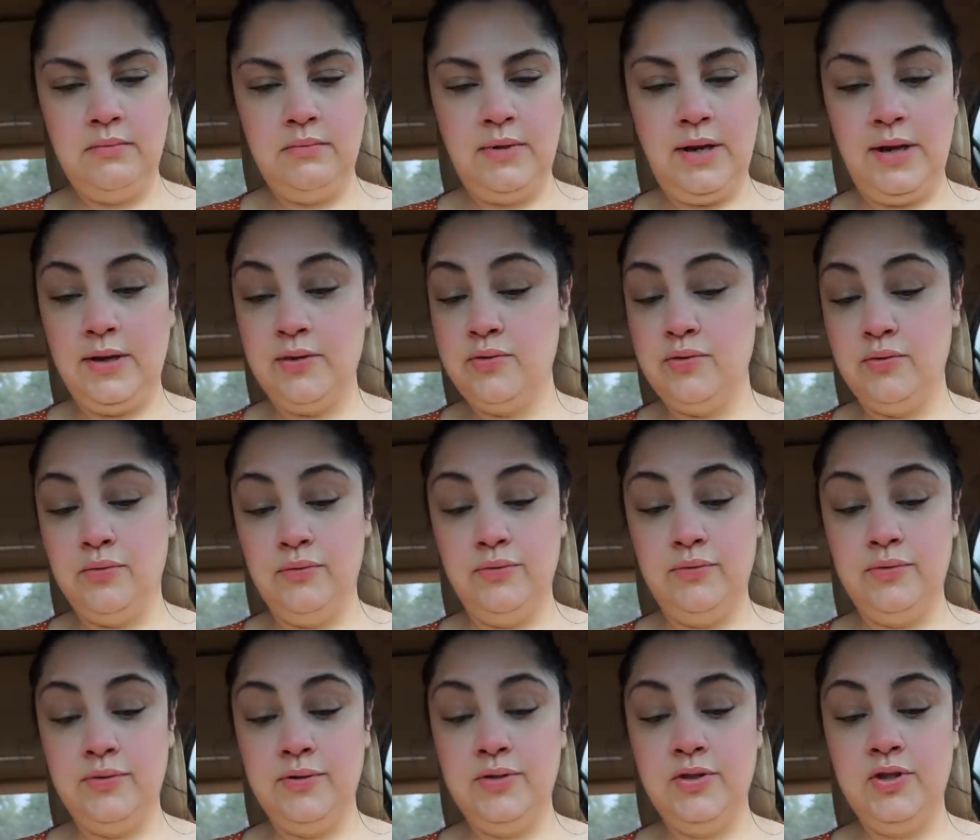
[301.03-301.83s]

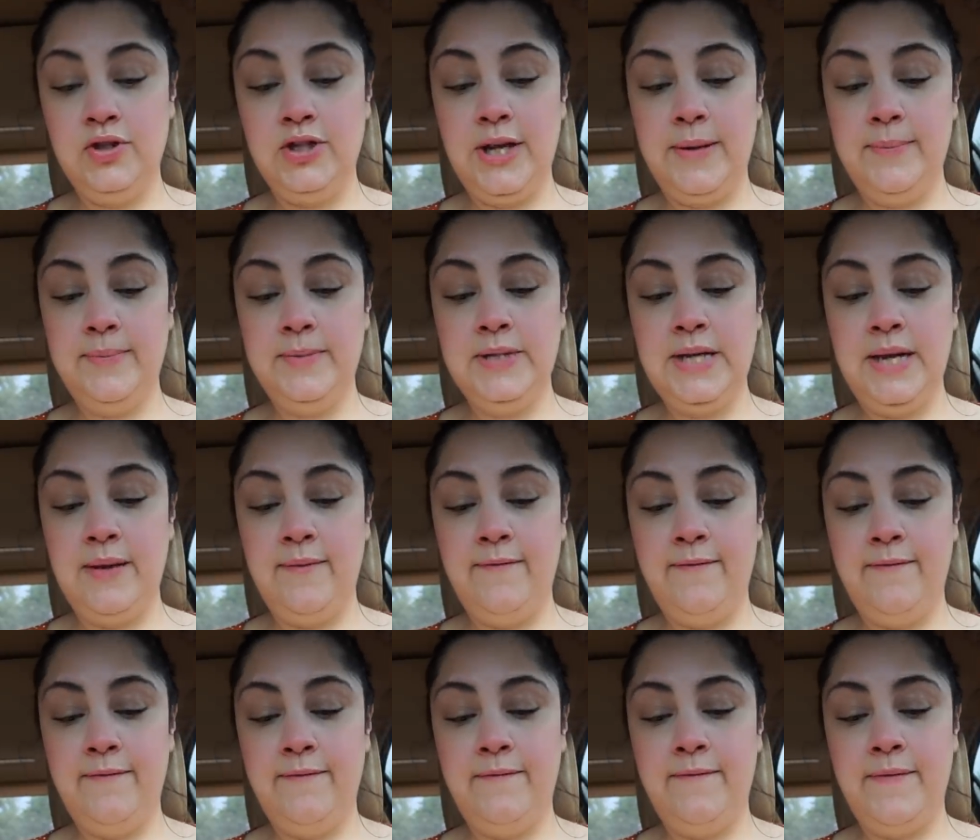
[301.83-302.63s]
Naturals Shape
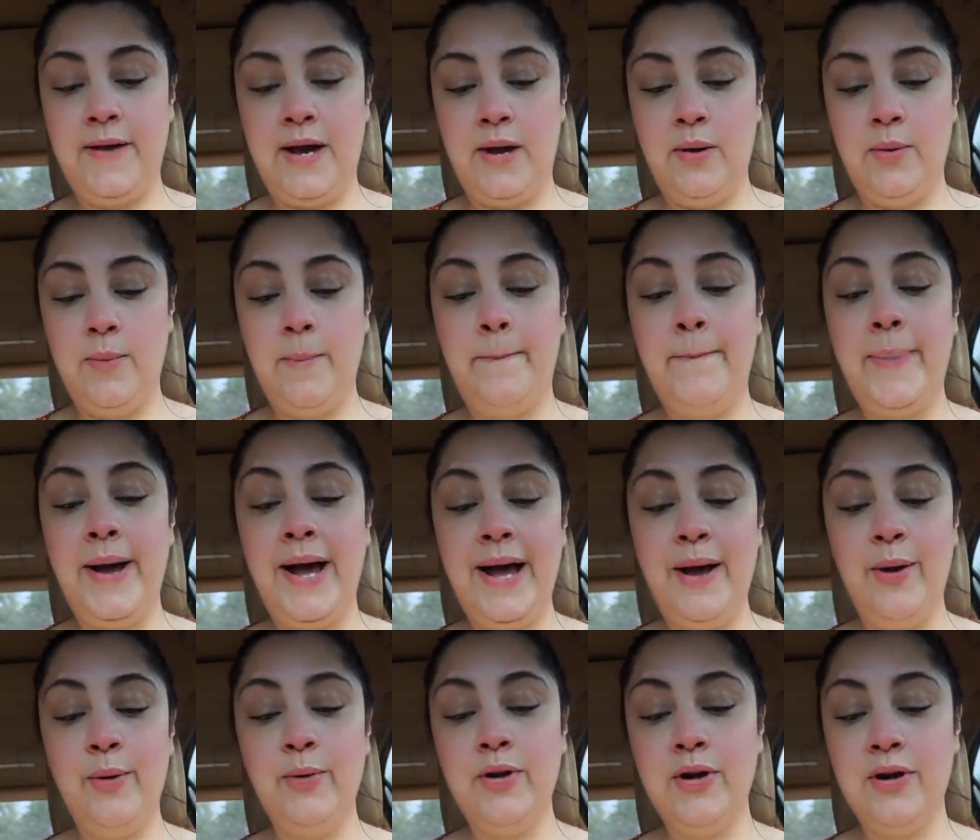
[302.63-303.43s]
Tape
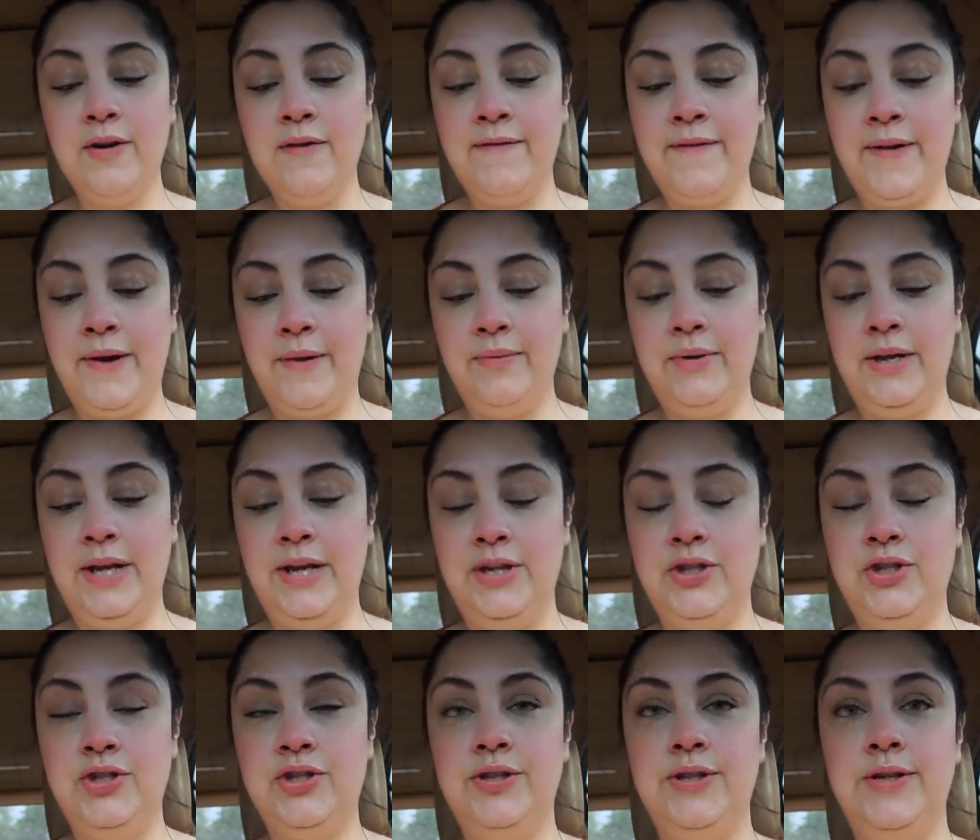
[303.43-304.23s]
Powder
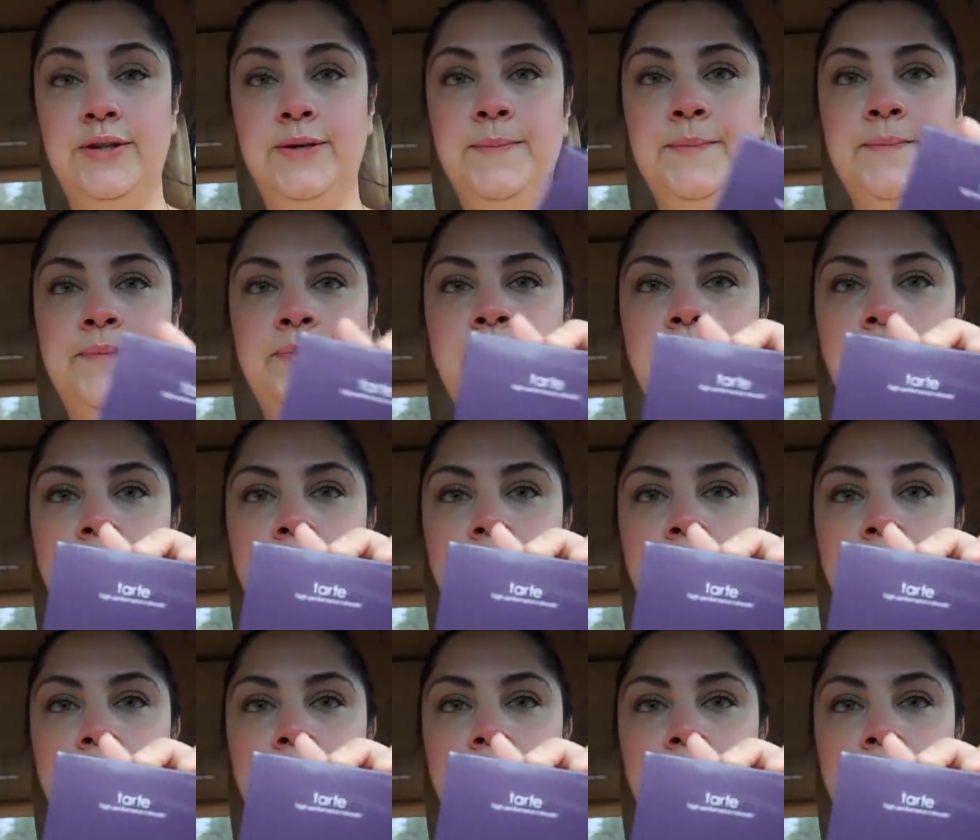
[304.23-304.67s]
Foundation